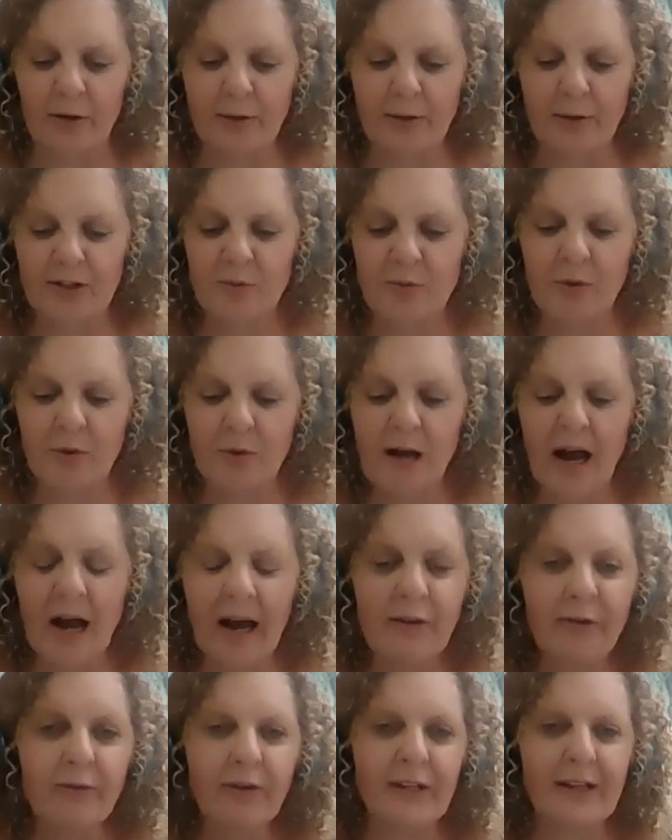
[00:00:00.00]
which is what
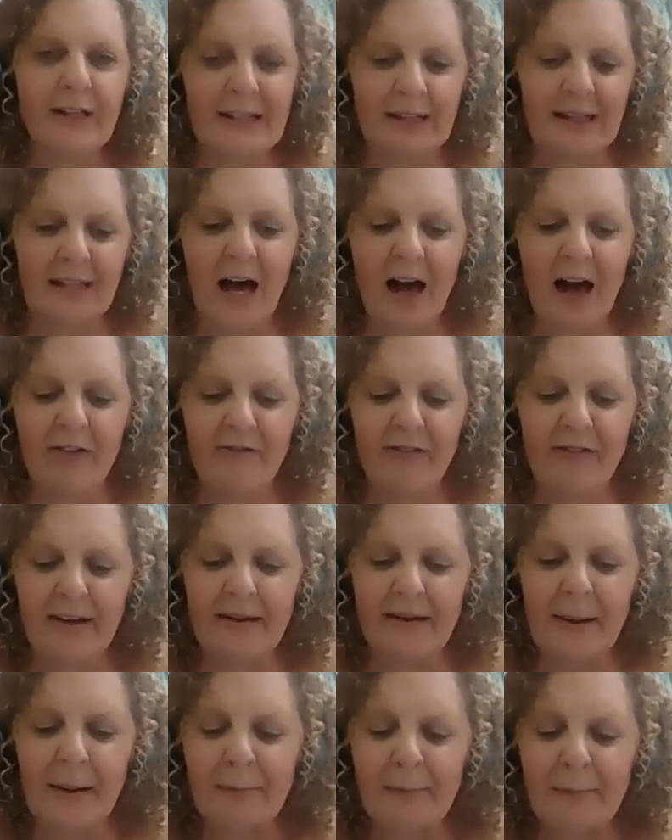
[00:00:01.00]
I really love, and,